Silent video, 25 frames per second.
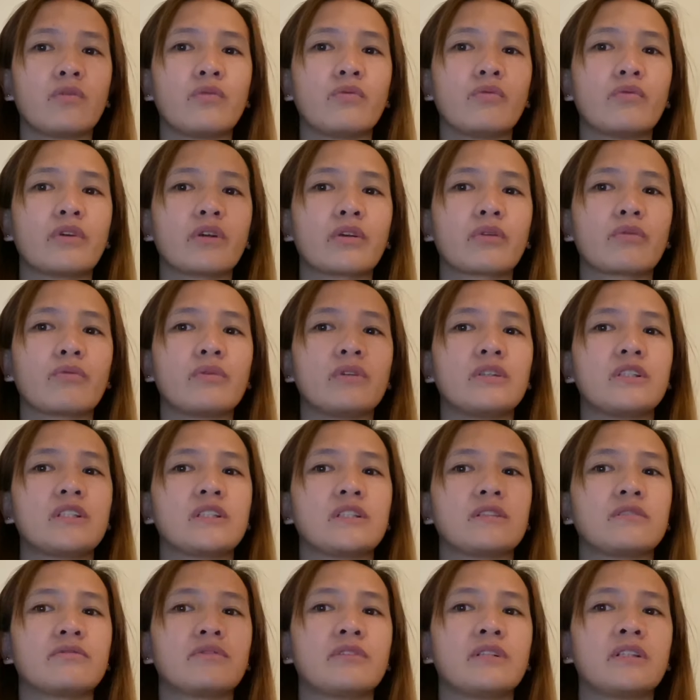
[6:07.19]
who work with
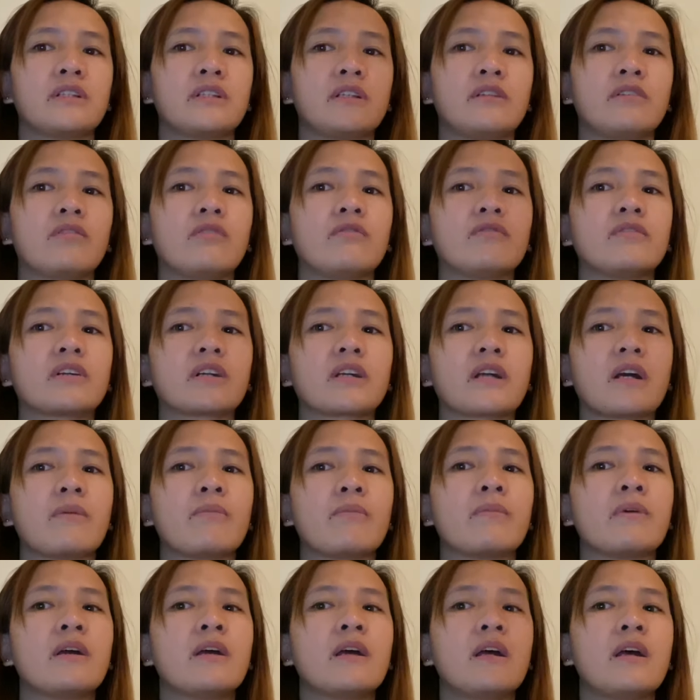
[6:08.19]
children, and
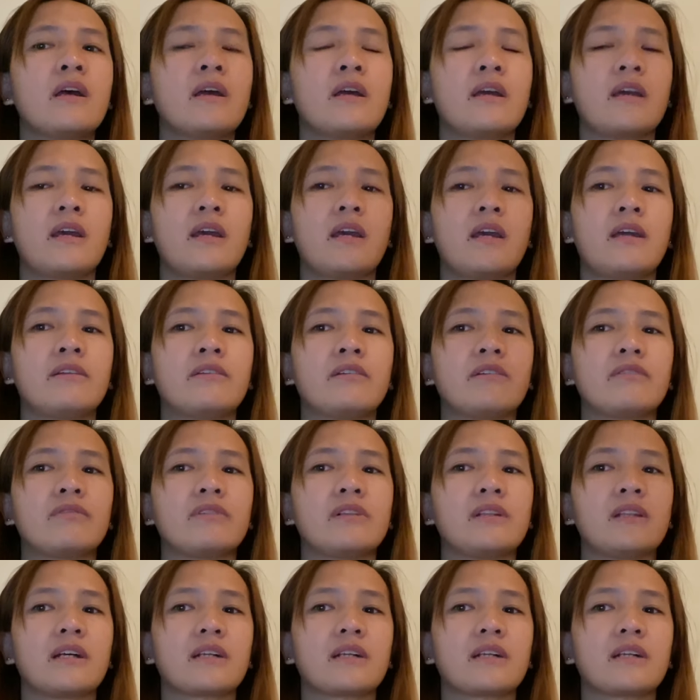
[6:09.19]
overcome any